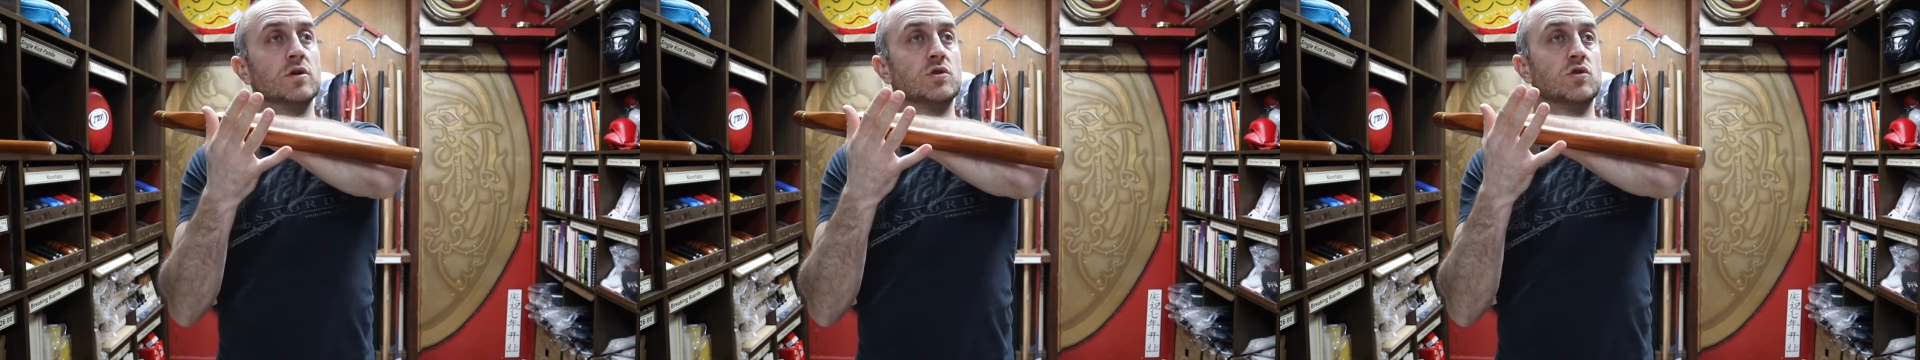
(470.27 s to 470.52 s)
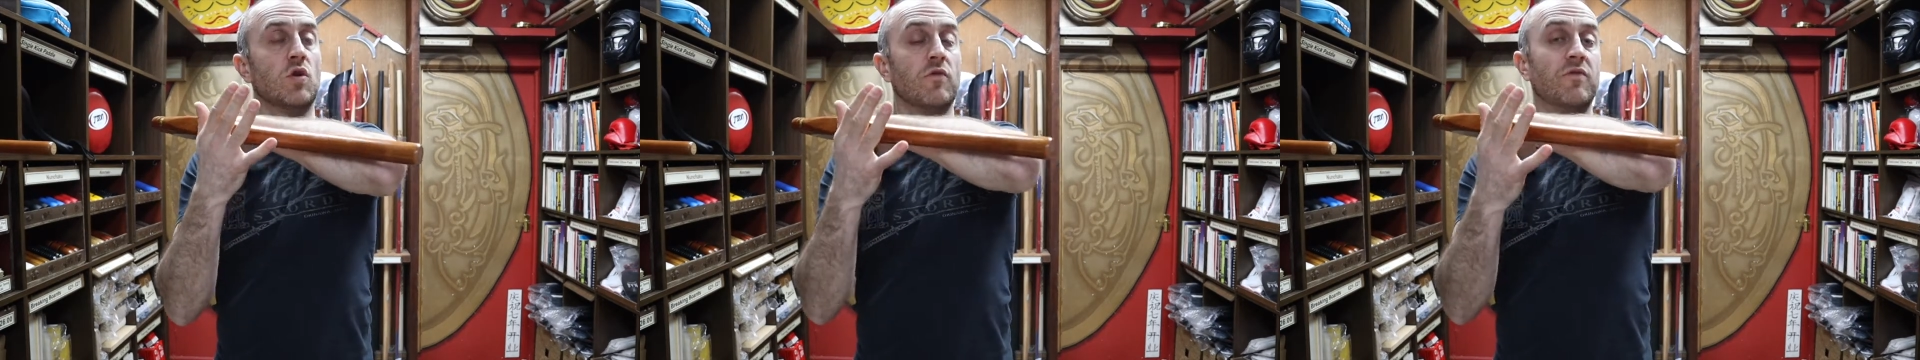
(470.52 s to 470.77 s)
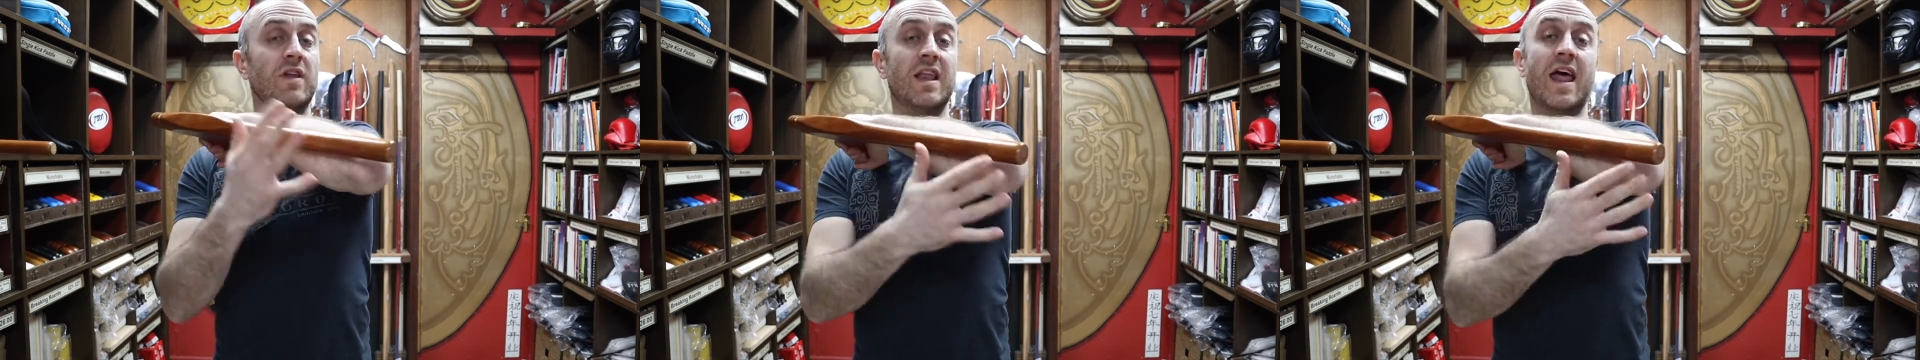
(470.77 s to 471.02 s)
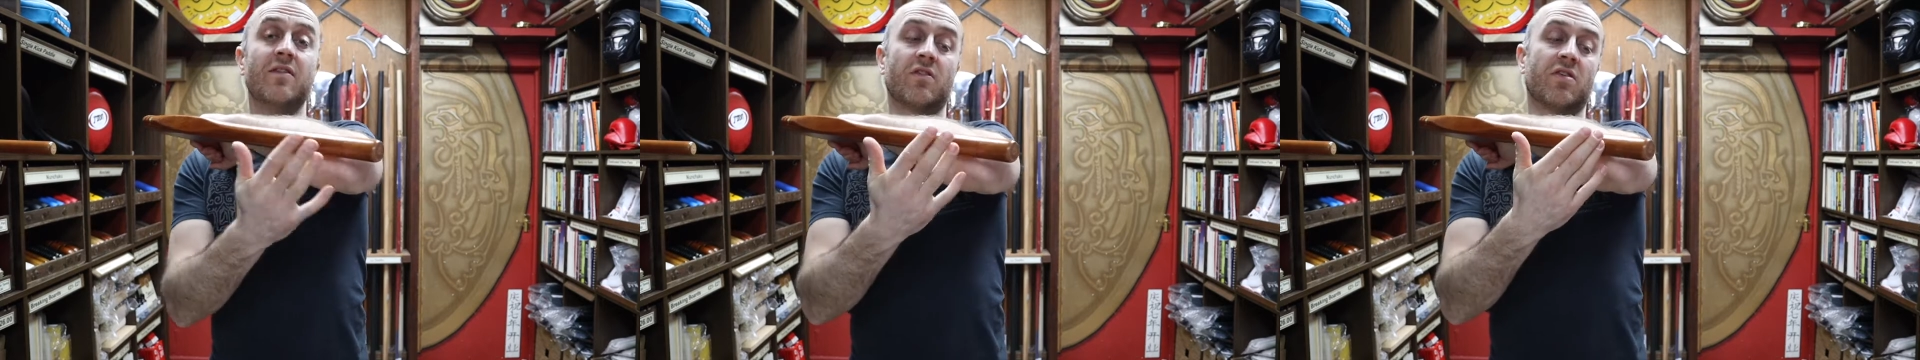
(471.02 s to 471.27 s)
sort of
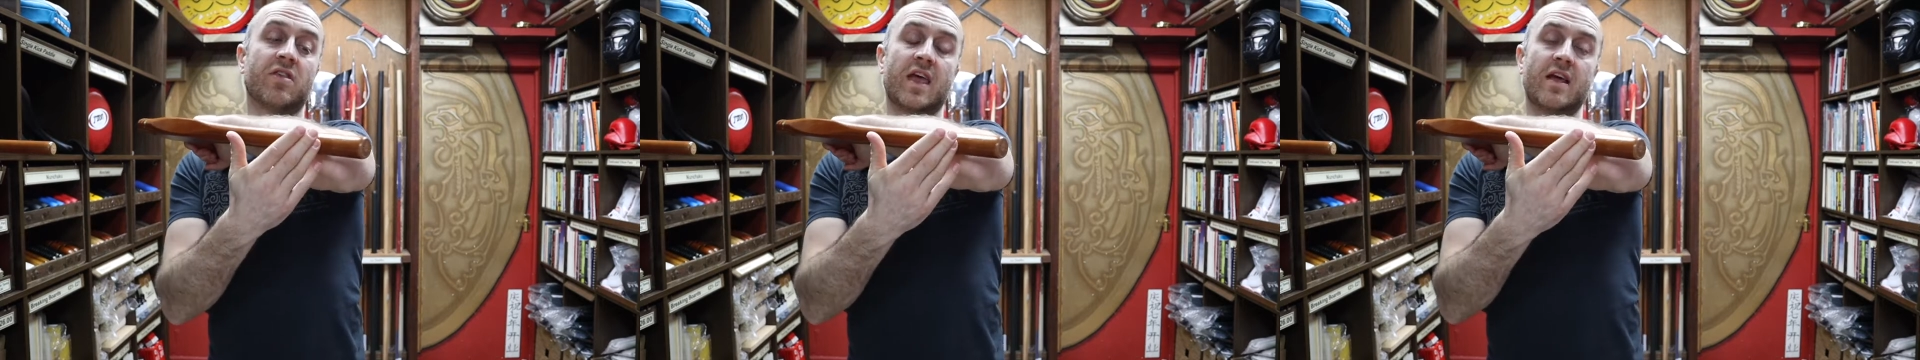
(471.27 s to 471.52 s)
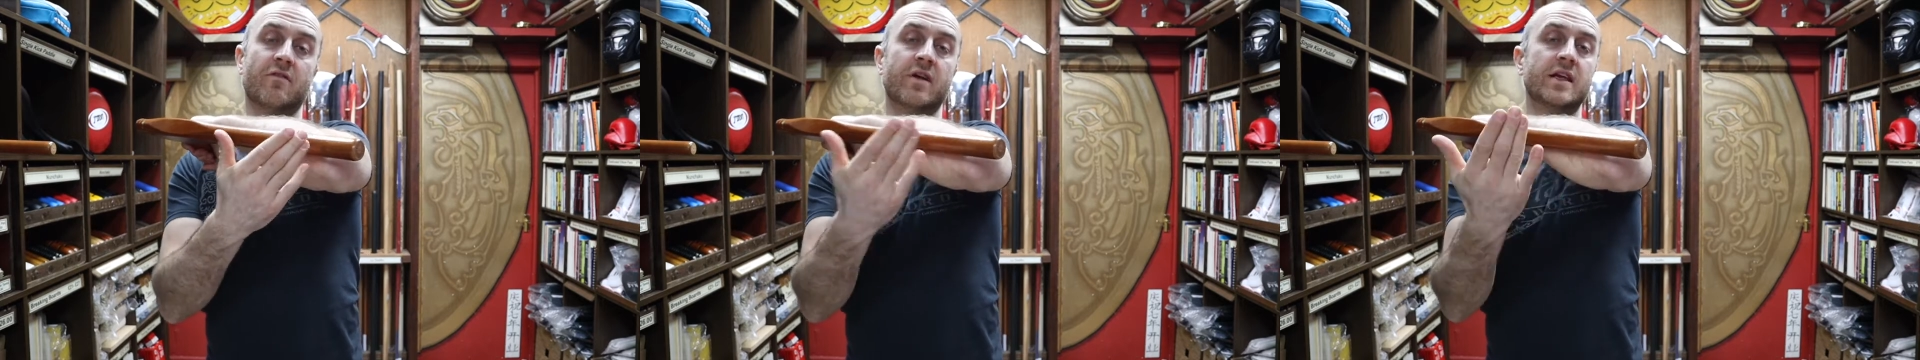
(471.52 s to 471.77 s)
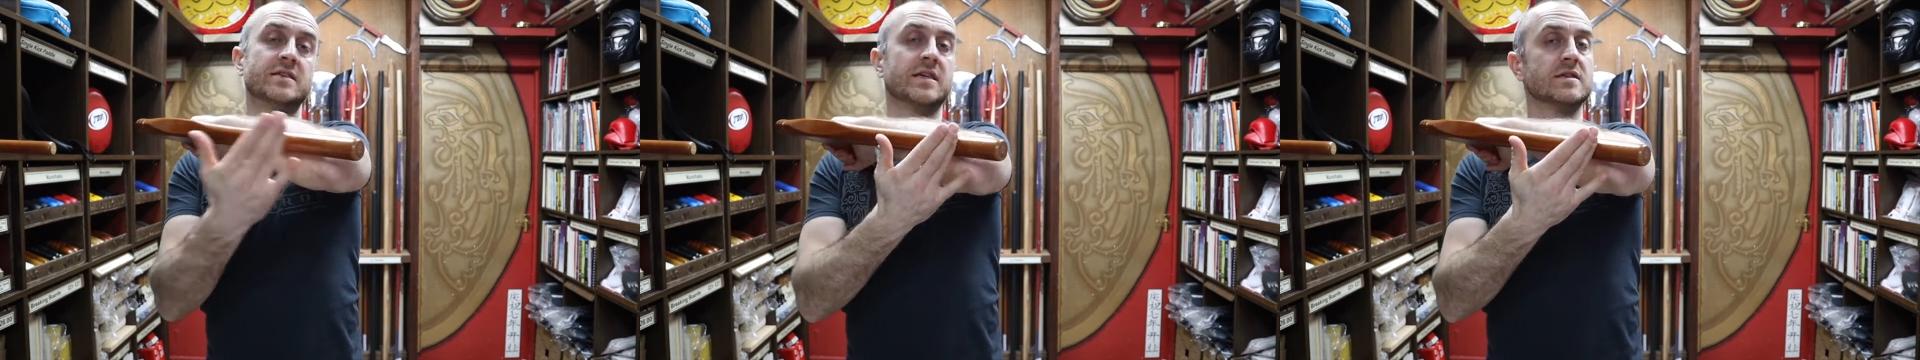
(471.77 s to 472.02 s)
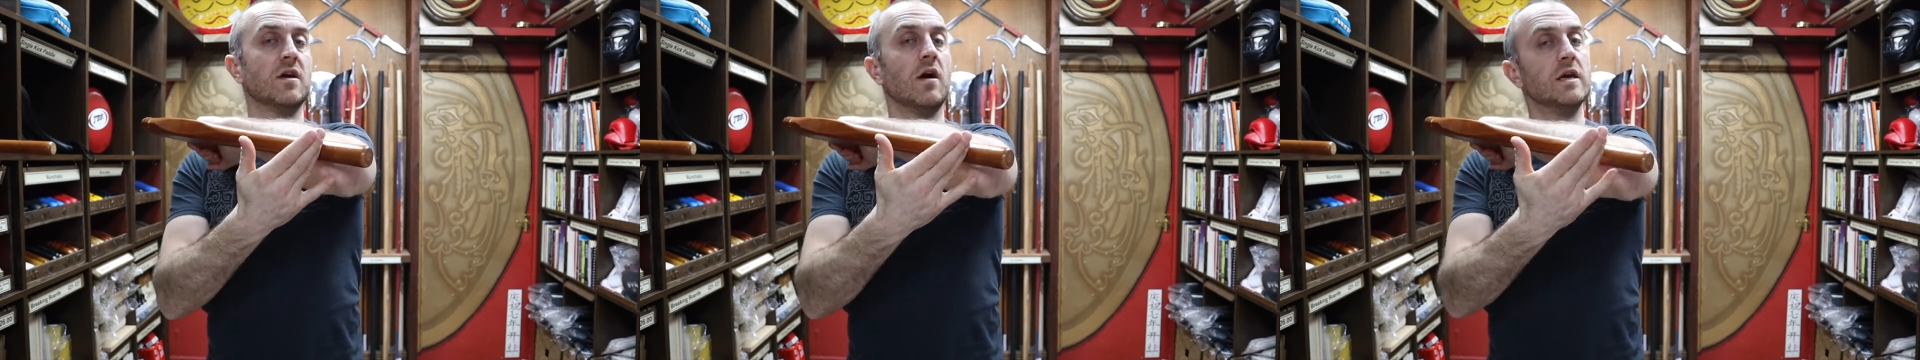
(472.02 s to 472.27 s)
length theory
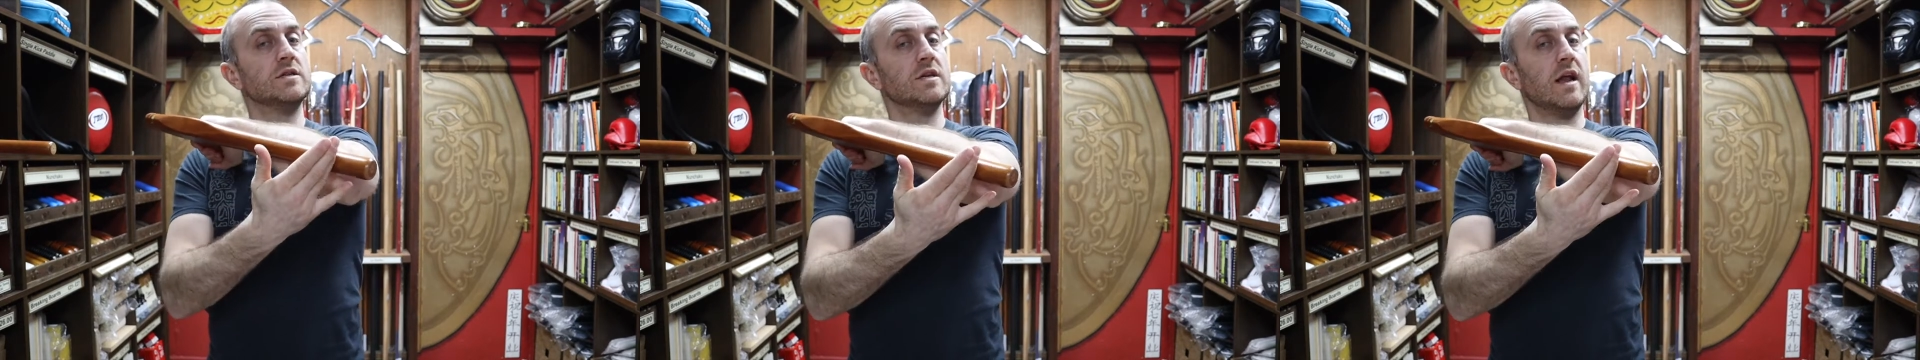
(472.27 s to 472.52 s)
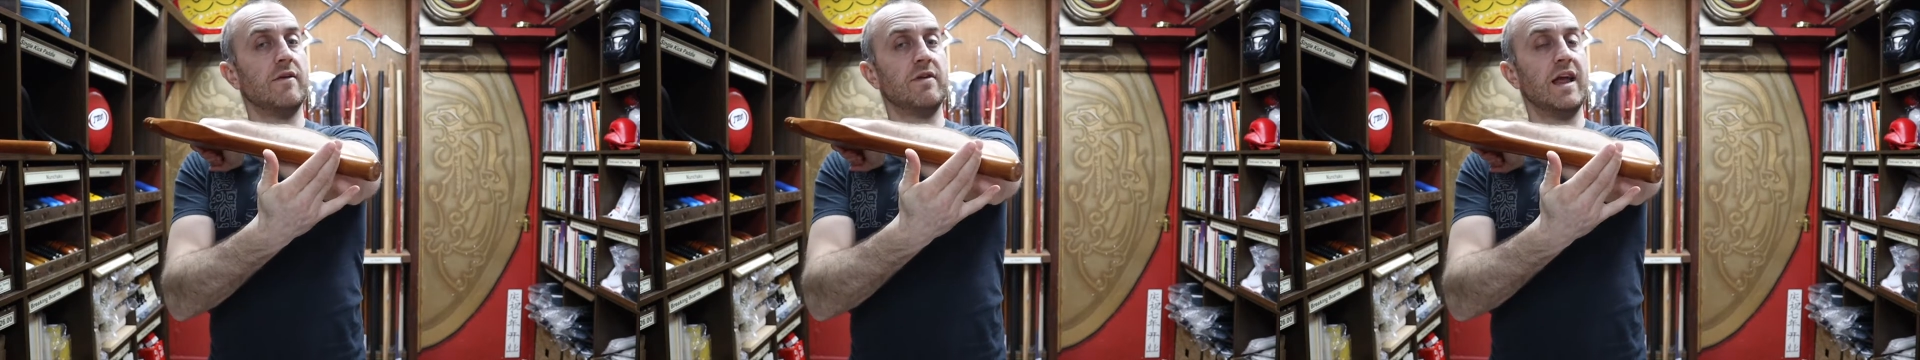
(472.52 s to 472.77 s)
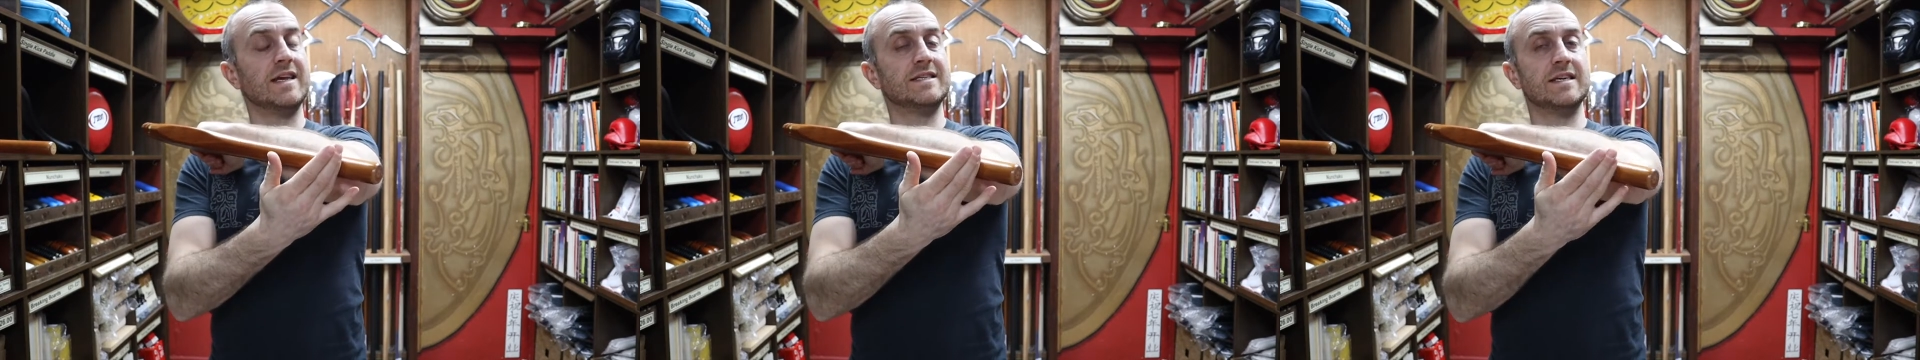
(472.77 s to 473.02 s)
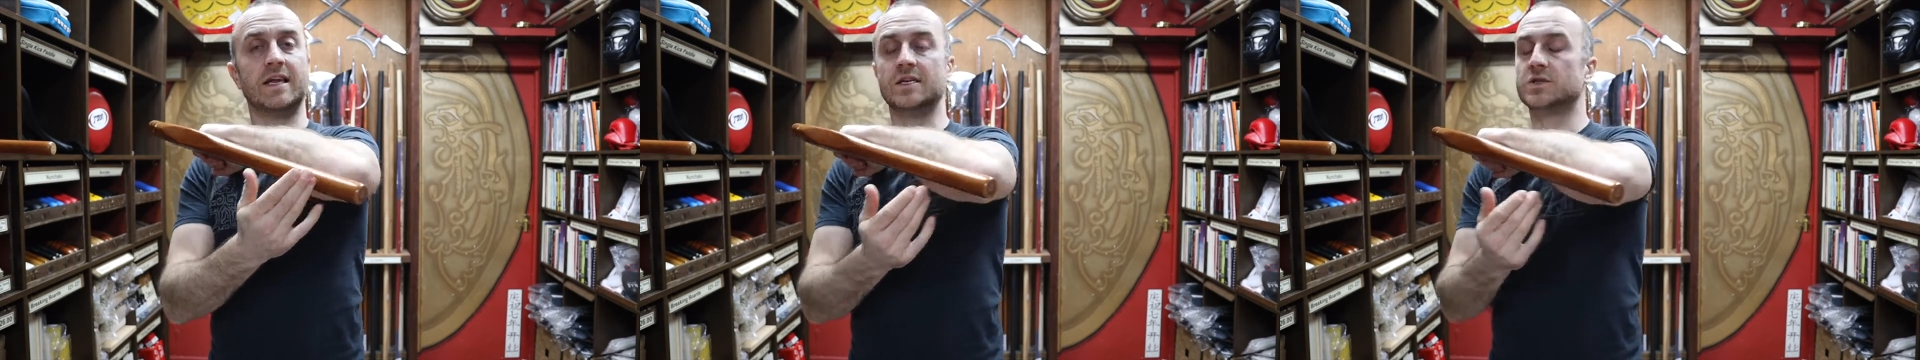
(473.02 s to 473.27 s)
says that I should have an
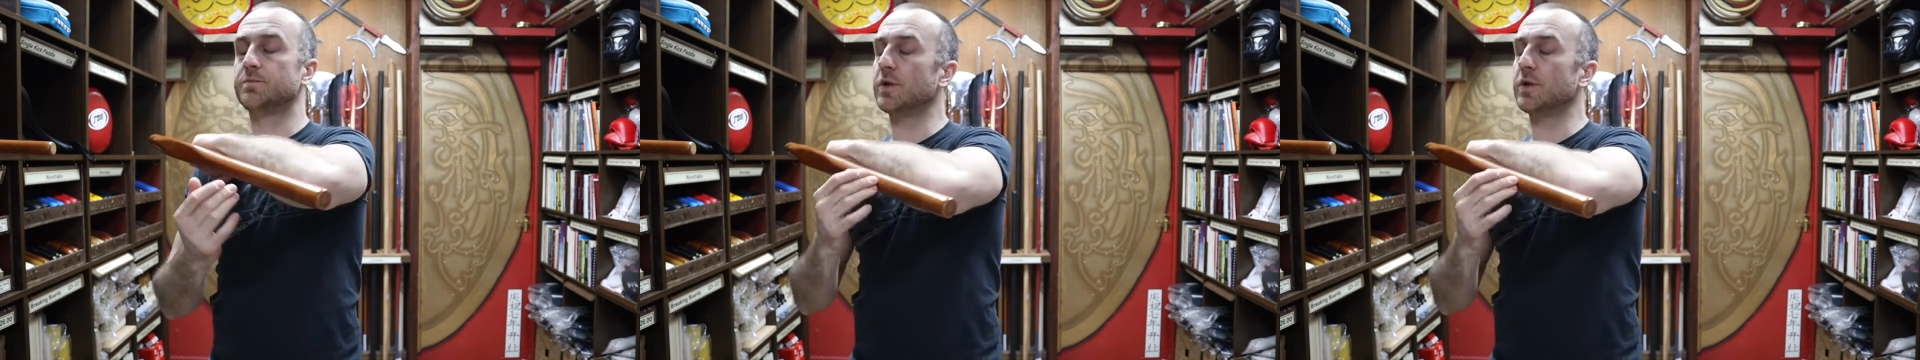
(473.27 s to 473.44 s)
18 inch,